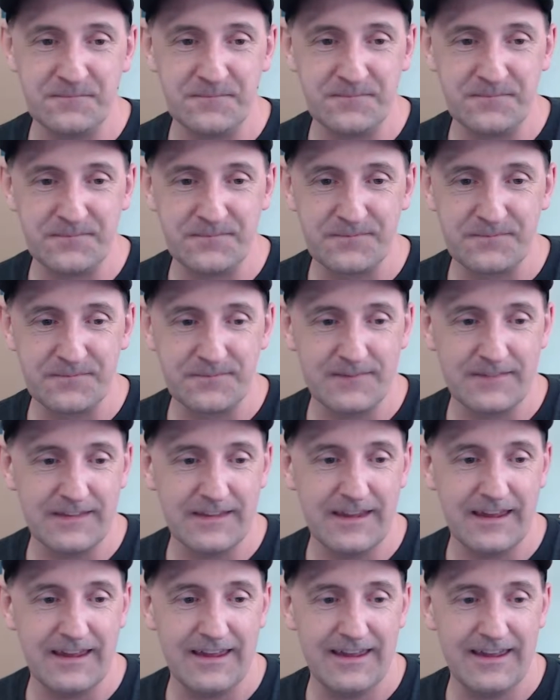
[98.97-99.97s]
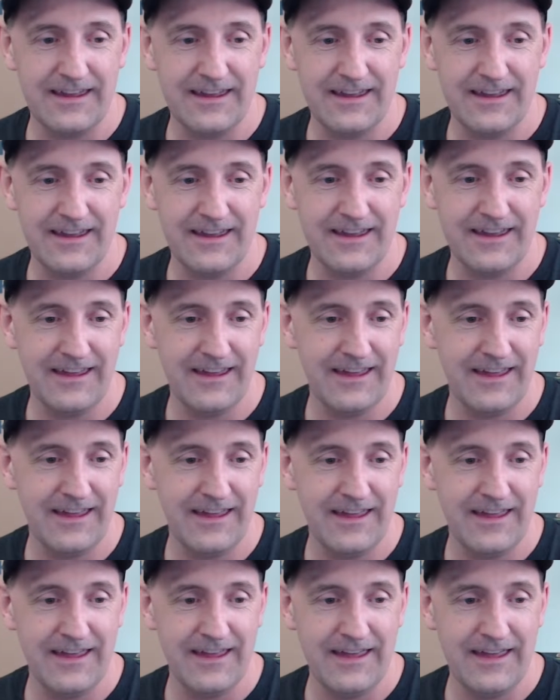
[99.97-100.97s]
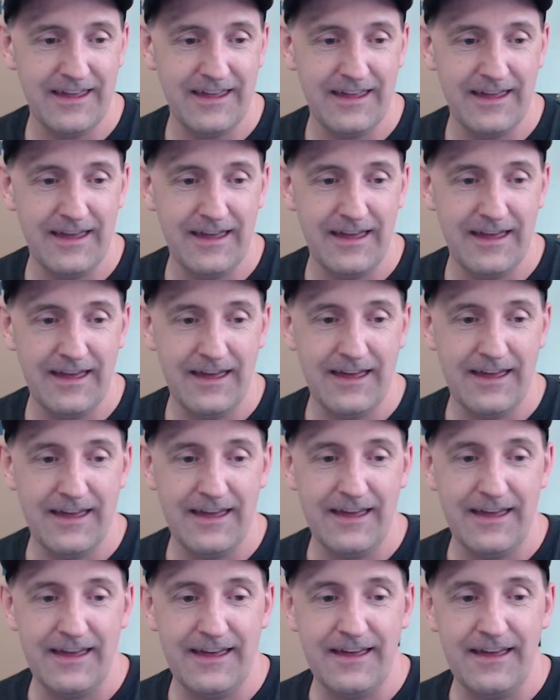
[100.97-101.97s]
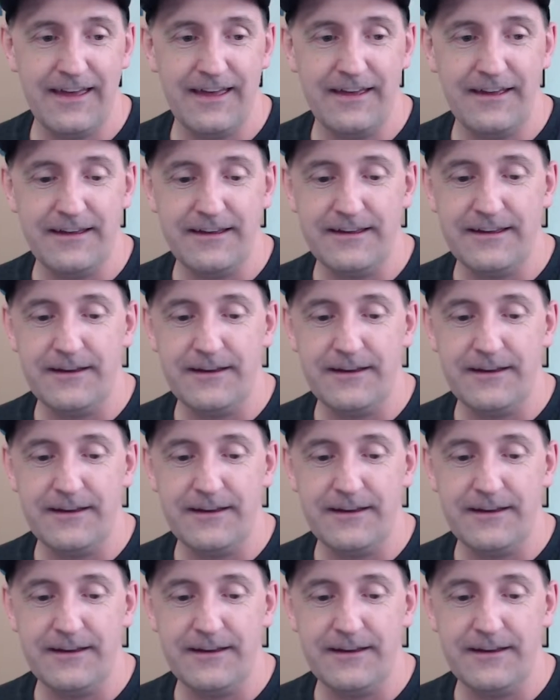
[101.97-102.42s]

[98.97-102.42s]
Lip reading: No one is speaking in this clip.